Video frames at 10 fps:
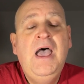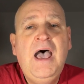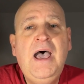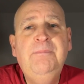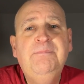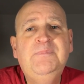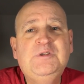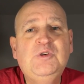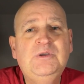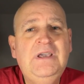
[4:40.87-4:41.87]
Um,
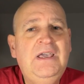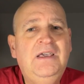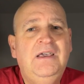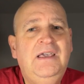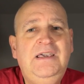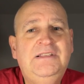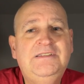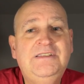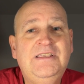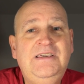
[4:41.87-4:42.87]
so yeah,
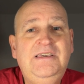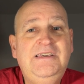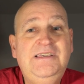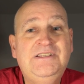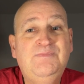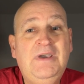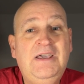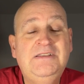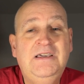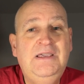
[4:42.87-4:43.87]
it's there, it's
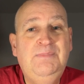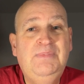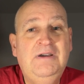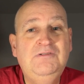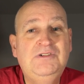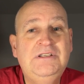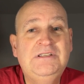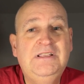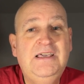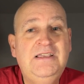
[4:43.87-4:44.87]
better, it bounces
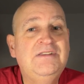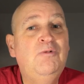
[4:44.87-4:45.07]
less.